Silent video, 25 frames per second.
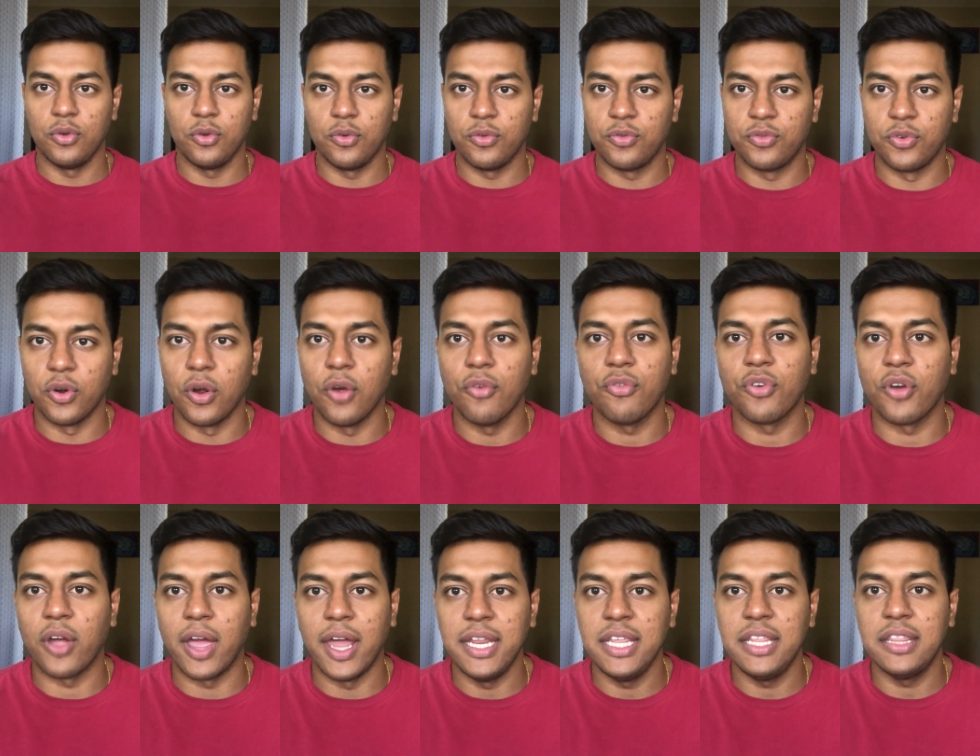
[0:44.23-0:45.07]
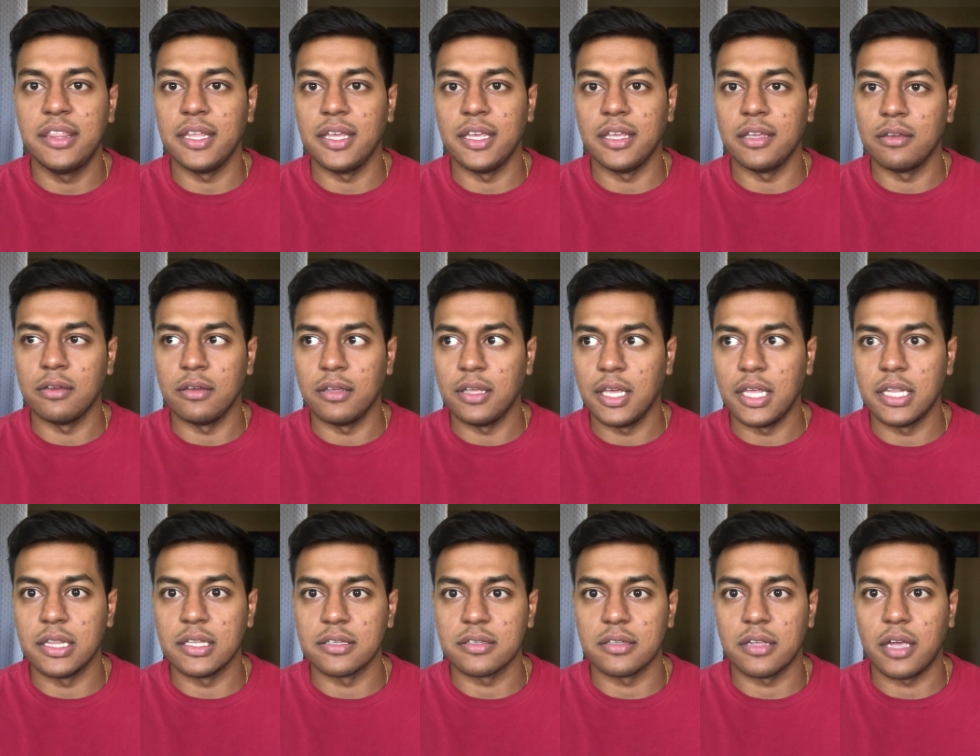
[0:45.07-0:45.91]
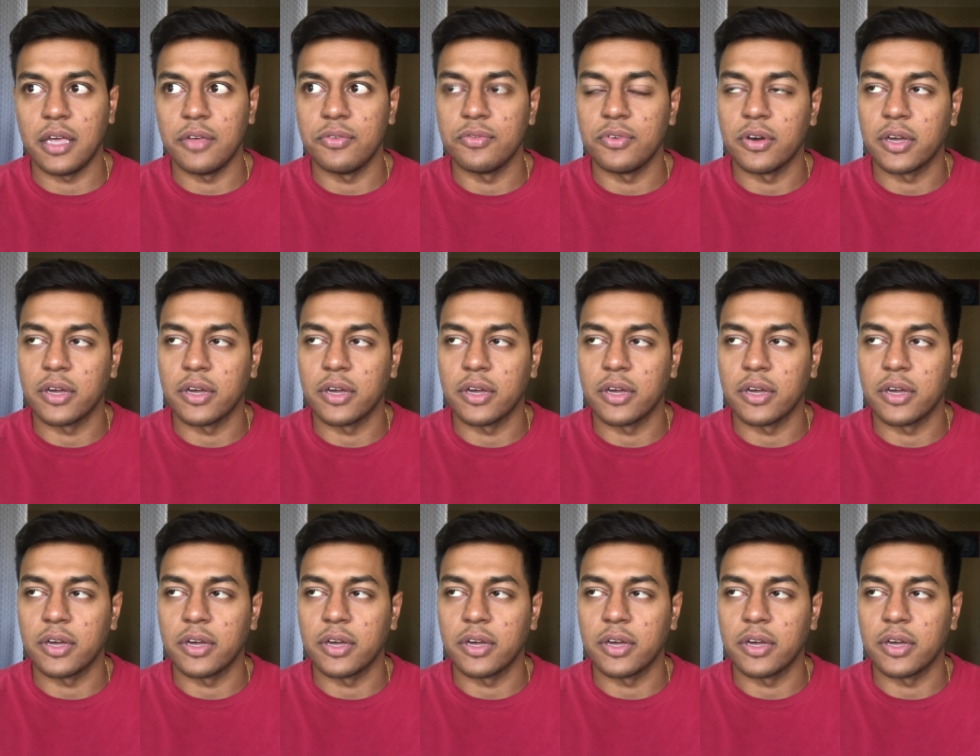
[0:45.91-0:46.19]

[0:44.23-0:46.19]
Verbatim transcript: for for anything in this life.